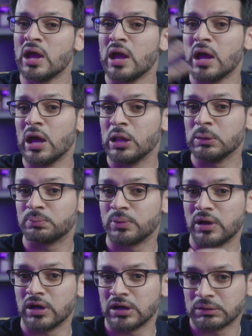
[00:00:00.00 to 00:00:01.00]
help
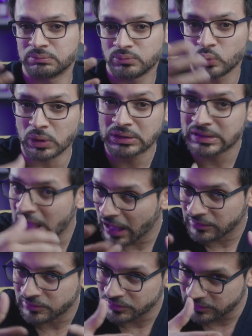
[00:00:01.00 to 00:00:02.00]
with
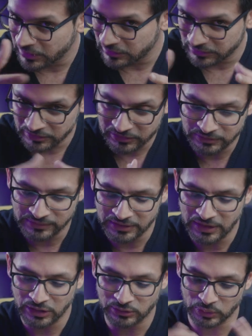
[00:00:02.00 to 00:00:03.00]
cancer cells and stuff like
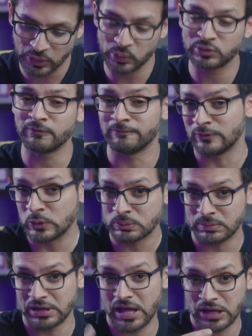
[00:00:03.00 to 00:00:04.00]
that. So it was a fruit
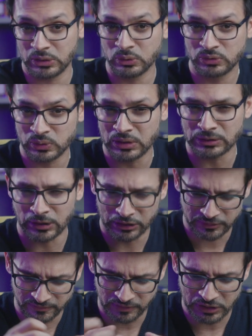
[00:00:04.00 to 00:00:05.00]
my dad used to eat a lot.
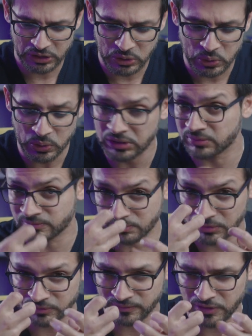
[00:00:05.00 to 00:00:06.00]
It's very gooey, it
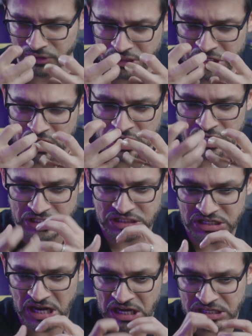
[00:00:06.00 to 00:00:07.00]
smells very
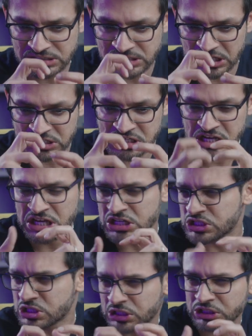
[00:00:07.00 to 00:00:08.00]
nice and
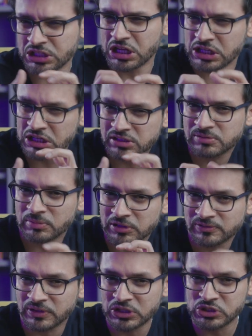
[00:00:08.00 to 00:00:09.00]
tart, and it
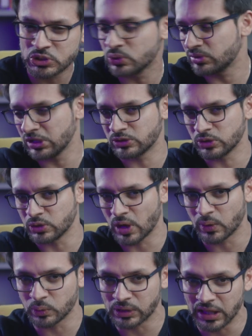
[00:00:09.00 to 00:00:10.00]
smells very juicy. So, I
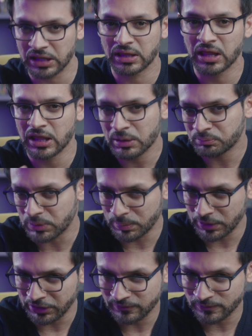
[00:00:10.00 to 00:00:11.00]
would like
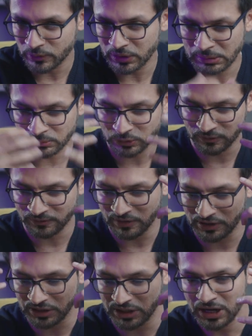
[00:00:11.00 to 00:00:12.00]
prepare it for him. So
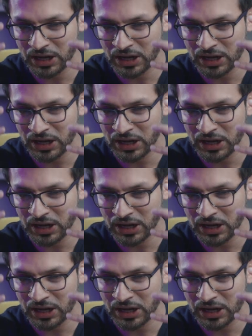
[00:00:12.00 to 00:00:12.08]
very